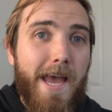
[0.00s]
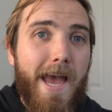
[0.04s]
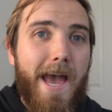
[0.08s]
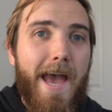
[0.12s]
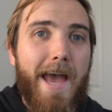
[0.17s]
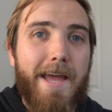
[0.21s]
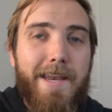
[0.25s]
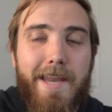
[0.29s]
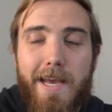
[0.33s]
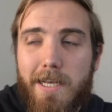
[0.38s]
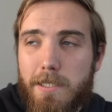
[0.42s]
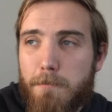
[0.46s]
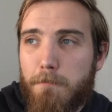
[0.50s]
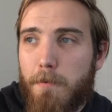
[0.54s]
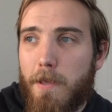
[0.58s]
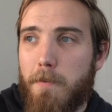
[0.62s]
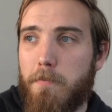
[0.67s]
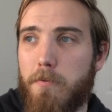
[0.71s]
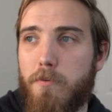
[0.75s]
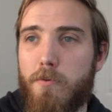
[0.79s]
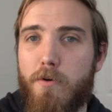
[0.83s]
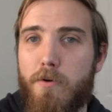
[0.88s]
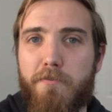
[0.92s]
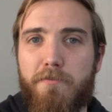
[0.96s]
and as
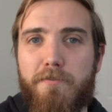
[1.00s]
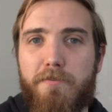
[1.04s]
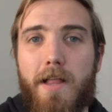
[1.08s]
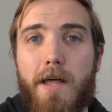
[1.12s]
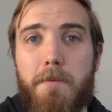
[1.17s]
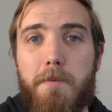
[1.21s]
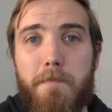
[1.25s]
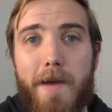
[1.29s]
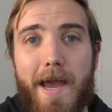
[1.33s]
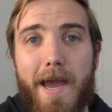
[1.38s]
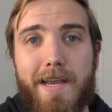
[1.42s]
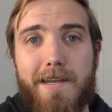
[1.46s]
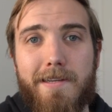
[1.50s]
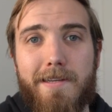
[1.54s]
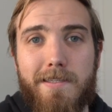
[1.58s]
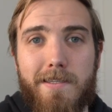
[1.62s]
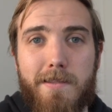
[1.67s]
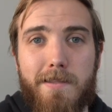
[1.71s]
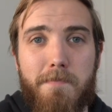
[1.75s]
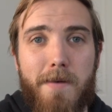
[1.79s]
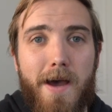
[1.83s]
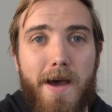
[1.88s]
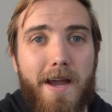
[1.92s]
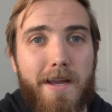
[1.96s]
people will flood back into
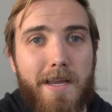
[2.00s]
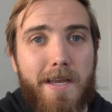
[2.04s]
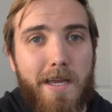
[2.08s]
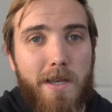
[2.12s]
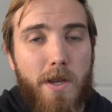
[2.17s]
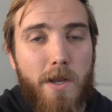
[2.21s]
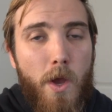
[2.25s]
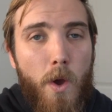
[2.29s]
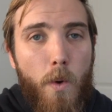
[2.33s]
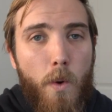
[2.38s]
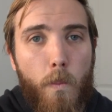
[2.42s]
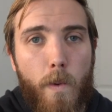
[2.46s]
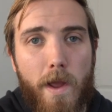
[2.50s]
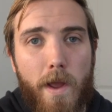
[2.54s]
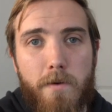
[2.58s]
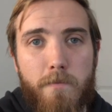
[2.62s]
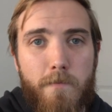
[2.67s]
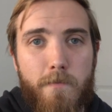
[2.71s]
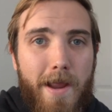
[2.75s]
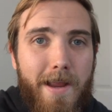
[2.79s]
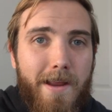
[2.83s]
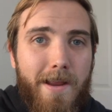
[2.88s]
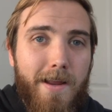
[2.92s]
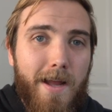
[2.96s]
the market when
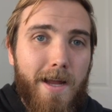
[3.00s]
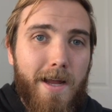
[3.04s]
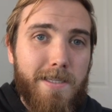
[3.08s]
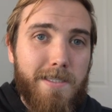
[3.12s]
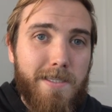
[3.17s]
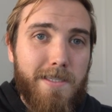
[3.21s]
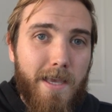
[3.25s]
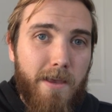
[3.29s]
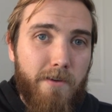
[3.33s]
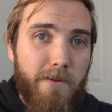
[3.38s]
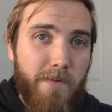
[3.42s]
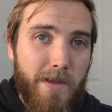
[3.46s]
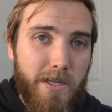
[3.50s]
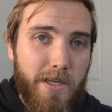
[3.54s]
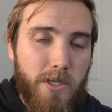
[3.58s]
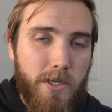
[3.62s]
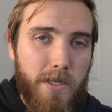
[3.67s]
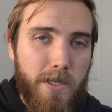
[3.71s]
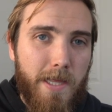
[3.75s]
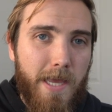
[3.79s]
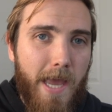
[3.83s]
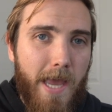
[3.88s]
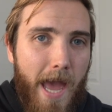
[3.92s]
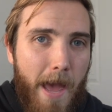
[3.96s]
rate cuts
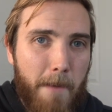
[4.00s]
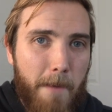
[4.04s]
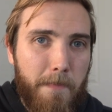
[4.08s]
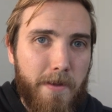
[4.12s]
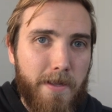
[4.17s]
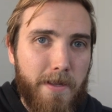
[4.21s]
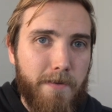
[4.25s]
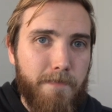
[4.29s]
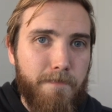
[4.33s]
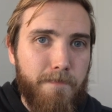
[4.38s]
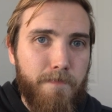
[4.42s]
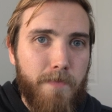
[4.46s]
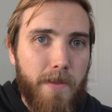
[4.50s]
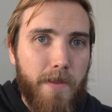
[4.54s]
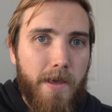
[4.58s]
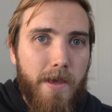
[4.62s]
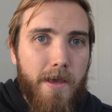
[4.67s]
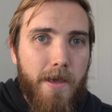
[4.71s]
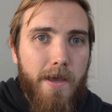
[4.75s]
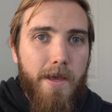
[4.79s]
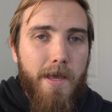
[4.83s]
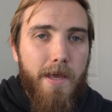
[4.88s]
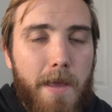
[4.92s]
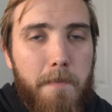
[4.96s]
eventually happen.
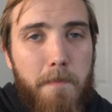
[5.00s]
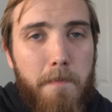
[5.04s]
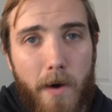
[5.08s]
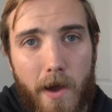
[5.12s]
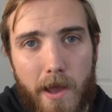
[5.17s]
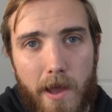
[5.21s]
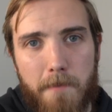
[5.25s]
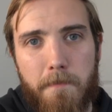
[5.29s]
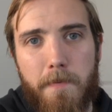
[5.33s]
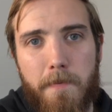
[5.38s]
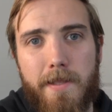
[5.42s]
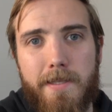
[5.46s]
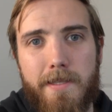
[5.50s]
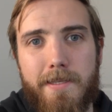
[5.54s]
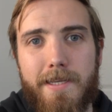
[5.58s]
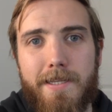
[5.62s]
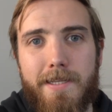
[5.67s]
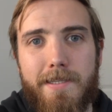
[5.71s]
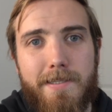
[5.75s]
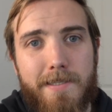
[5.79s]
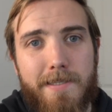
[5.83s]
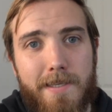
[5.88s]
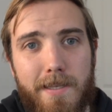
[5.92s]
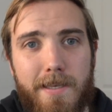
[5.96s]
In my
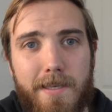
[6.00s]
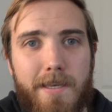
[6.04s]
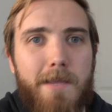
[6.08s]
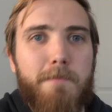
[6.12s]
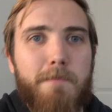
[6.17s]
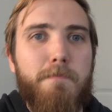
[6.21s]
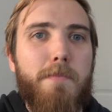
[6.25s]
opinion, Sydney and